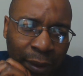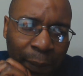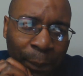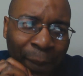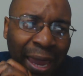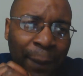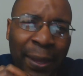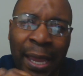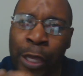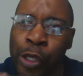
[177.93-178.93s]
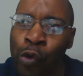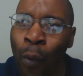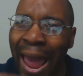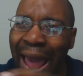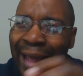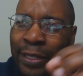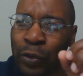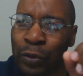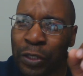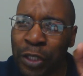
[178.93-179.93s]
maybe you had
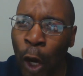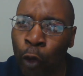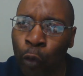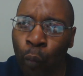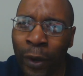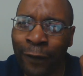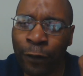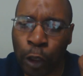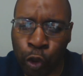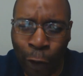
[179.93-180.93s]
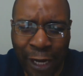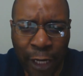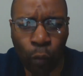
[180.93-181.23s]
to start with training